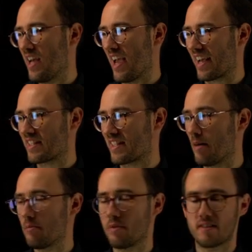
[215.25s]

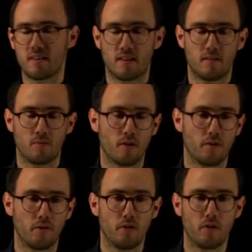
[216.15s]
examples in one of the
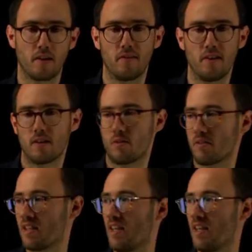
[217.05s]
following videos